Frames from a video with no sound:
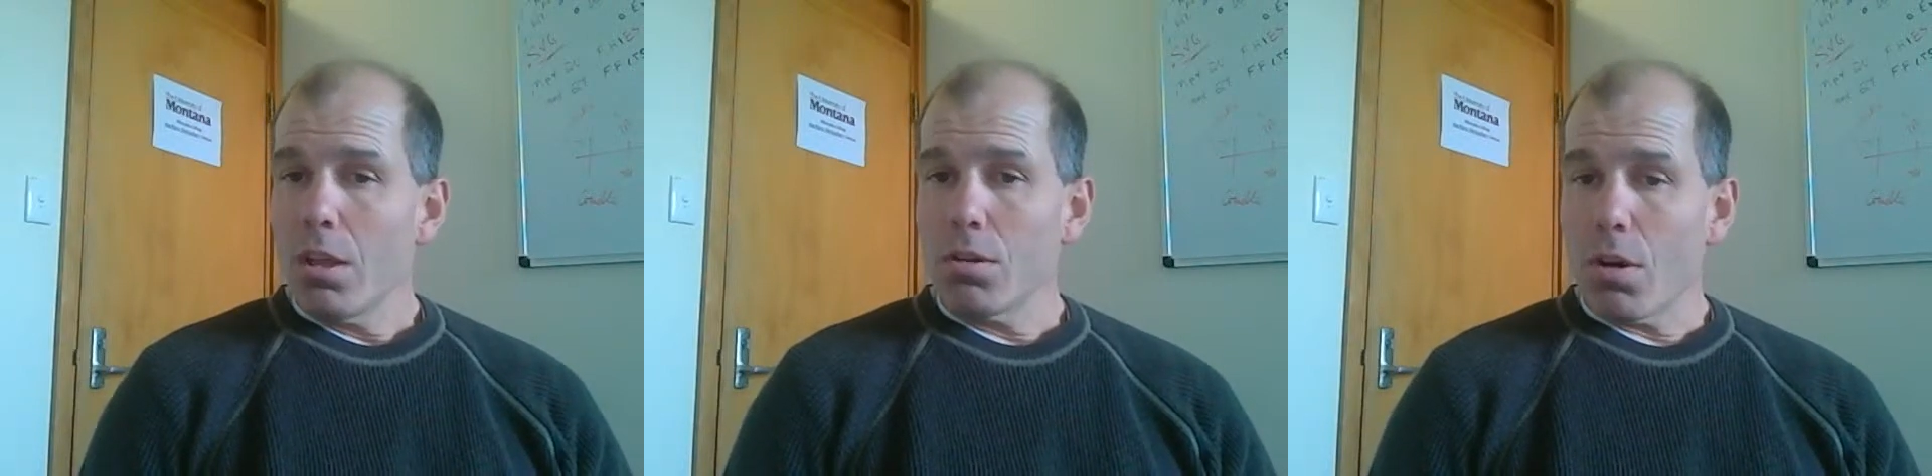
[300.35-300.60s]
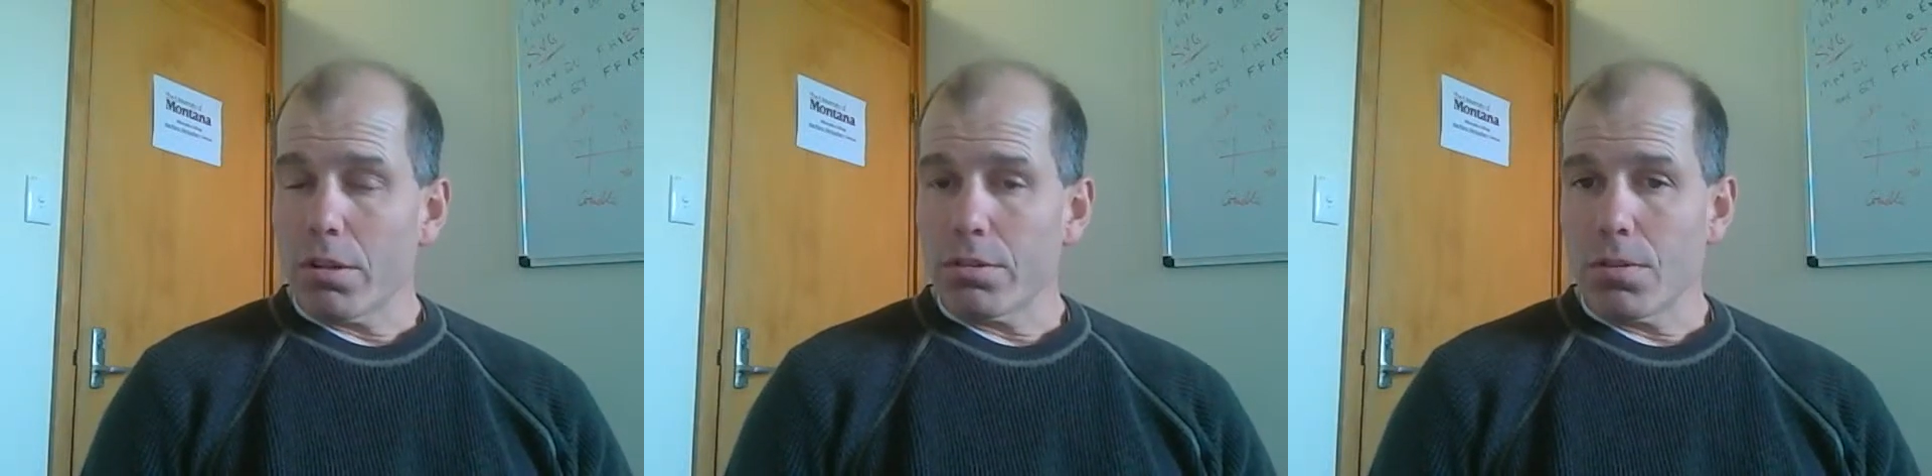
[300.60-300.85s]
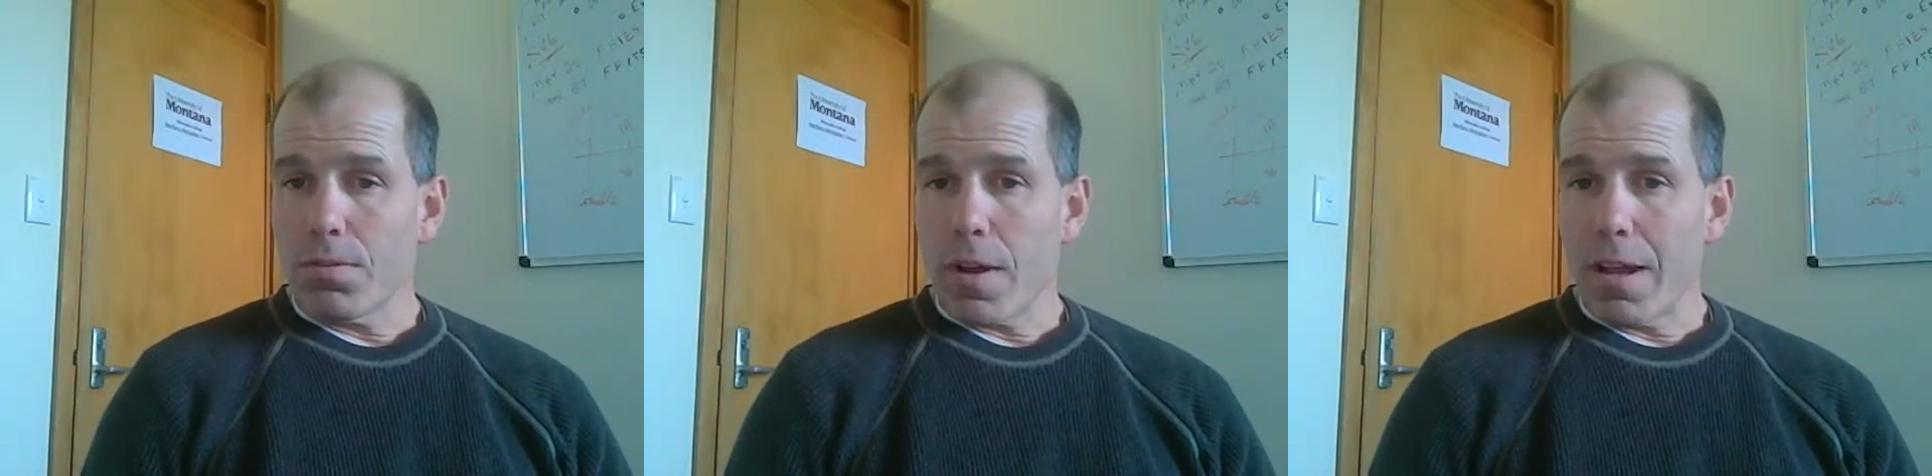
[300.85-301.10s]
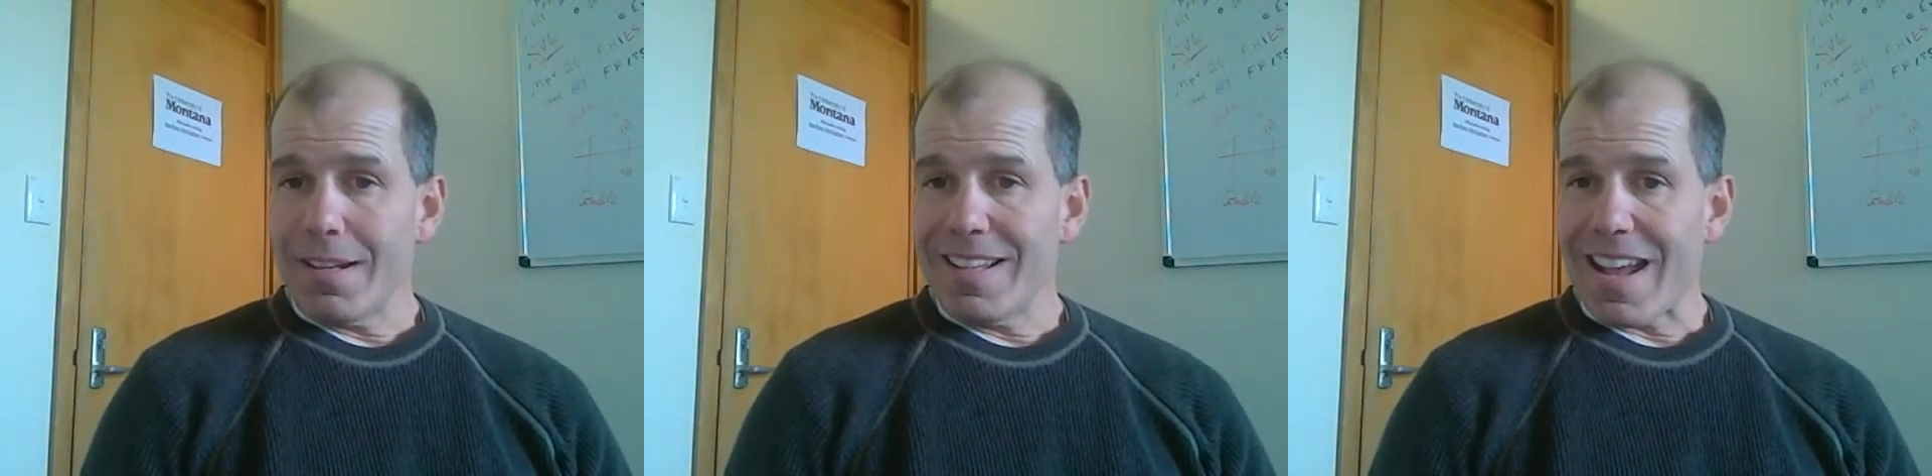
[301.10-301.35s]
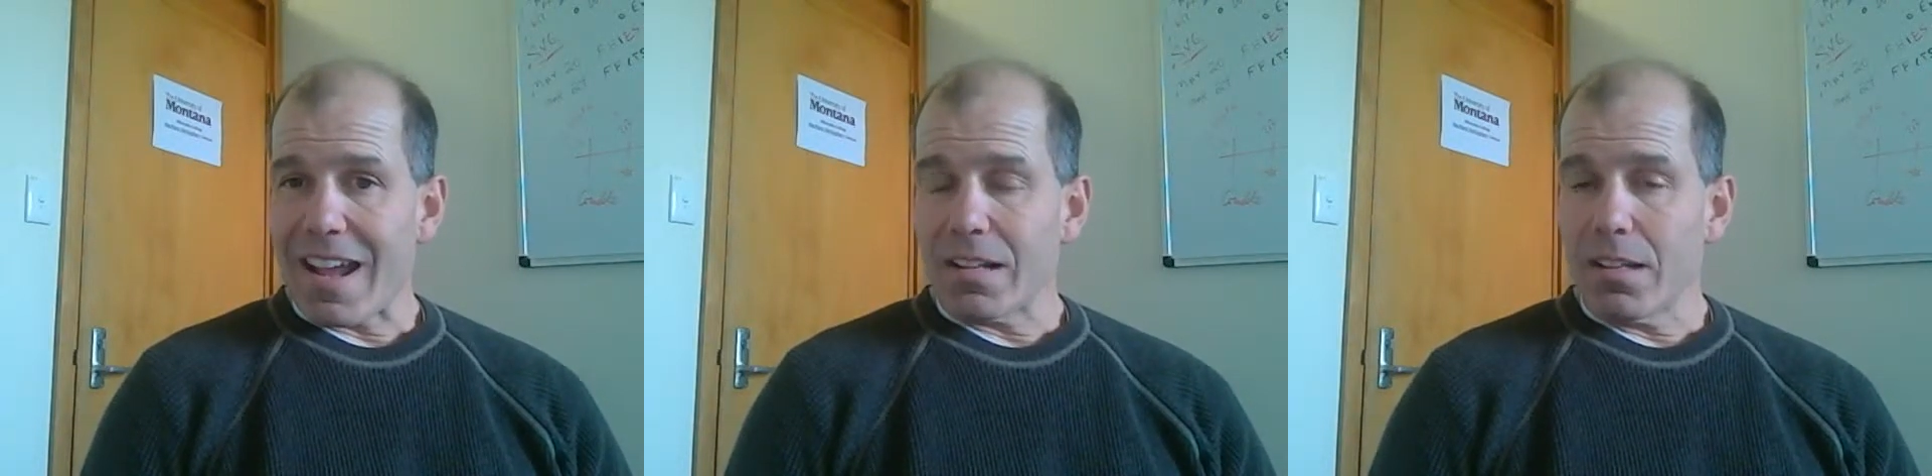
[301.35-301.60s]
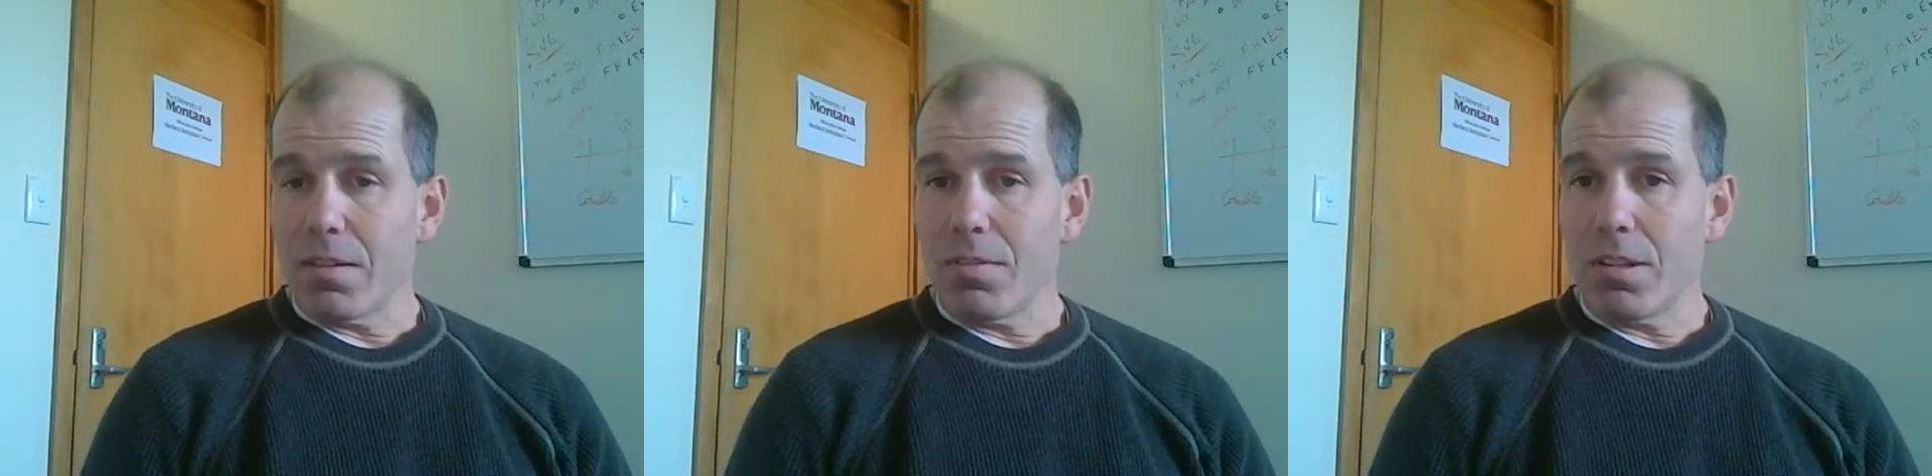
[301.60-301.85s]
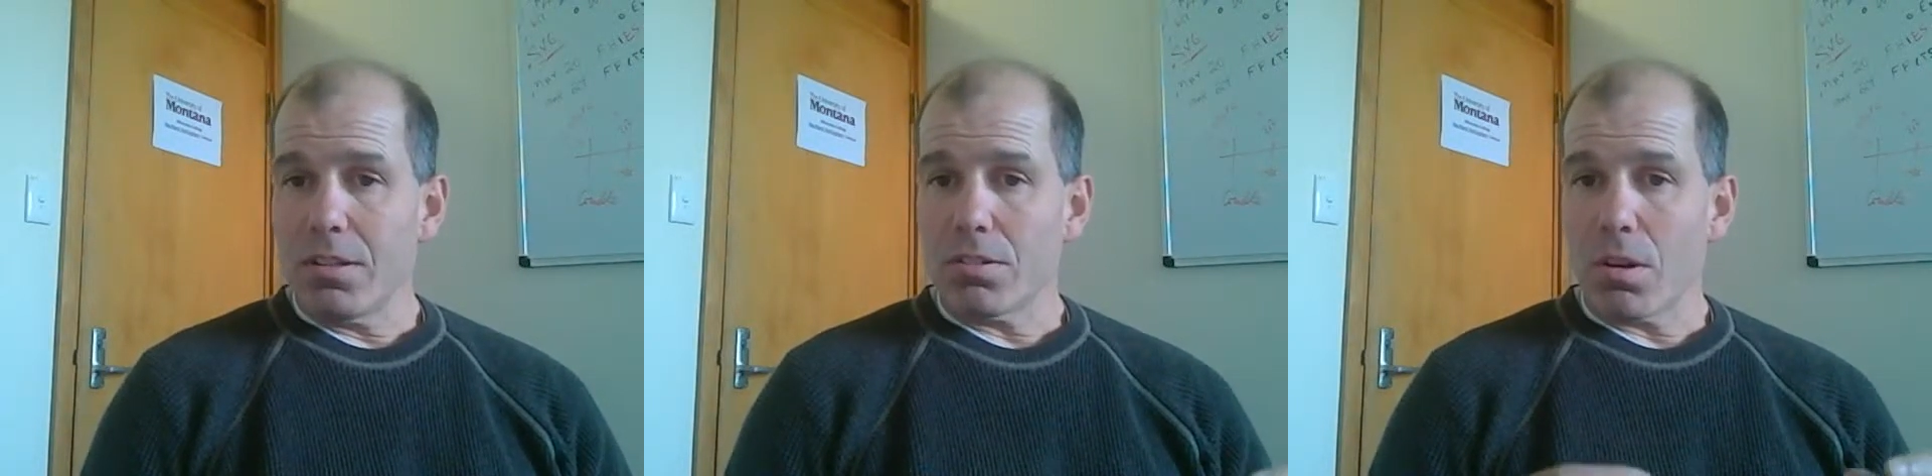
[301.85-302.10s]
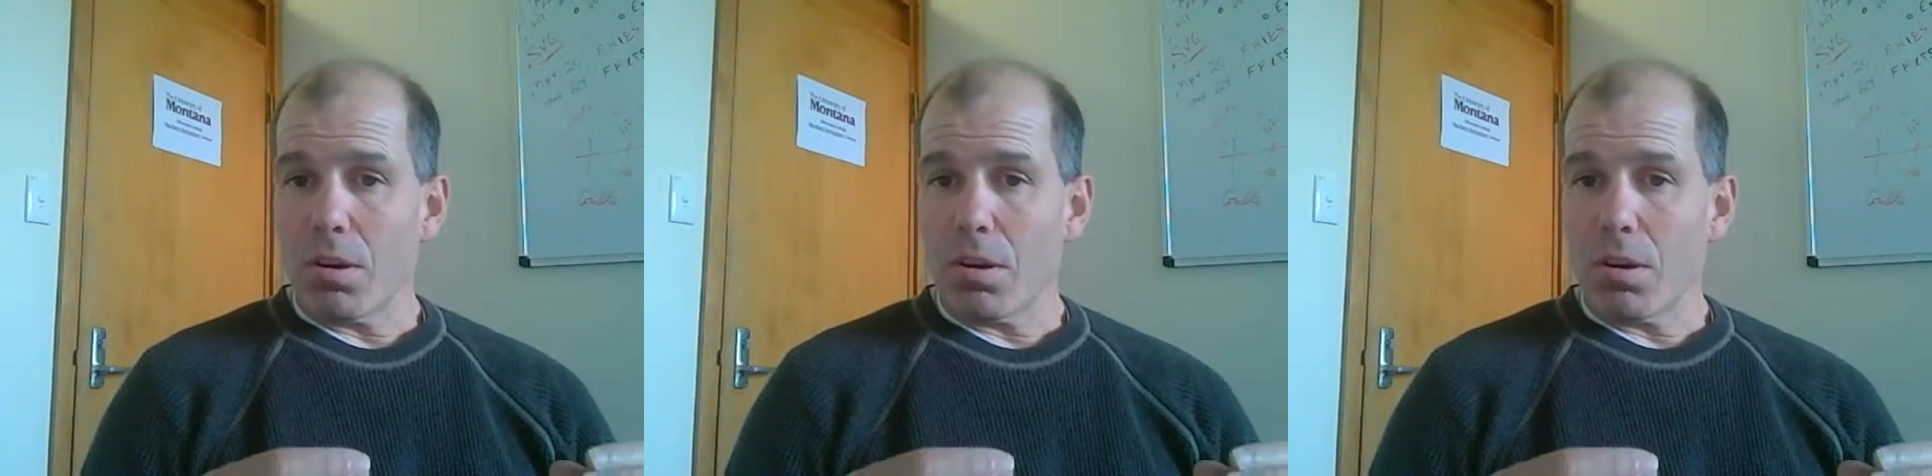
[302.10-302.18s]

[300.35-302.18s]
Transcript: You'll also find the activities